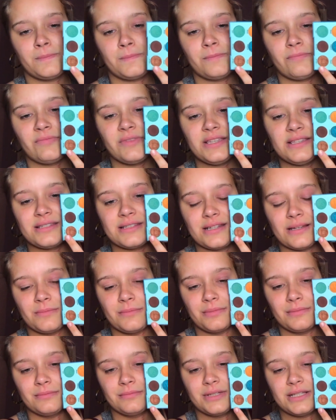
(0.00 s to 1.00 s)

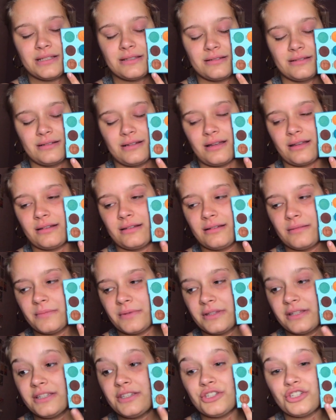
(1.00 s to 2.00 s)

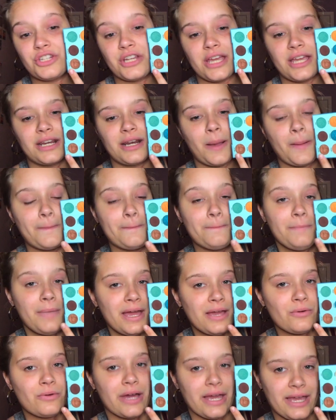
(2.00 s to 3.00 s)
this shade,
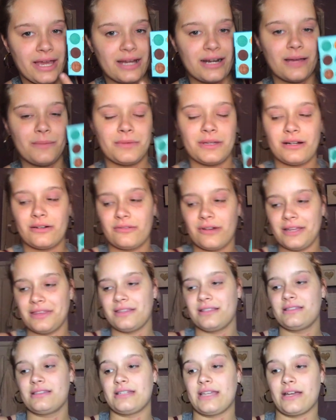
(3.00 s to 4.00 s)
My Way. And I'm gonna write
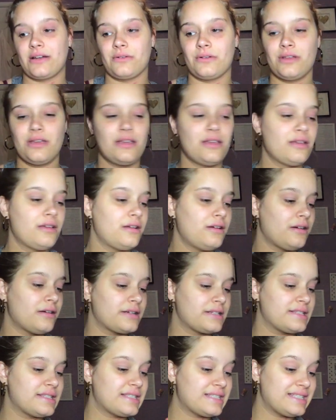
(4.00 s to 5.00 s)
this down on a
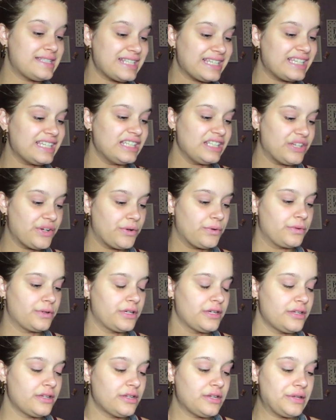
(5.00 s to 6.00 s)
sticky note
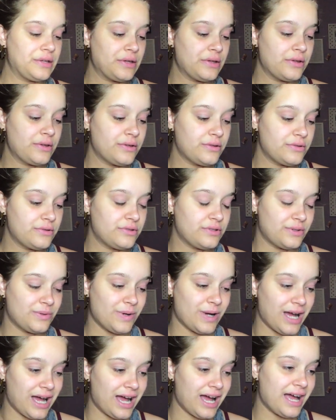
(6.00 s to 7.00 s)
so
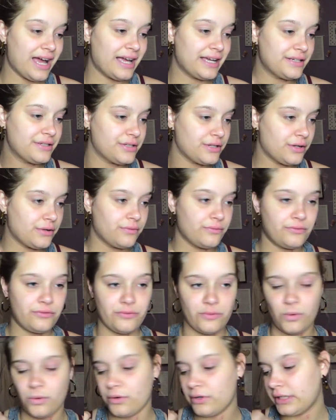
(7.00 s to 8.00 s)
I don't
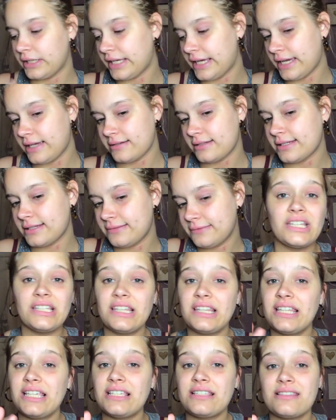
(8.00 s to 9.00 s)
forget.
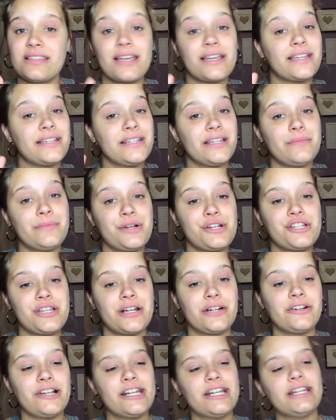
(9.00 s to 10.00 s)
The second number
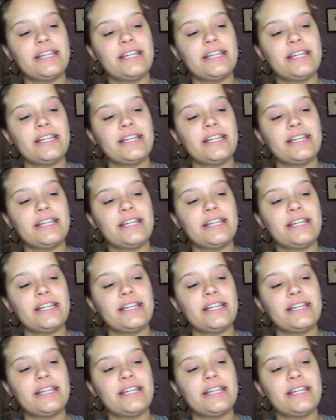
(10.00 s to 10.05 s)
generated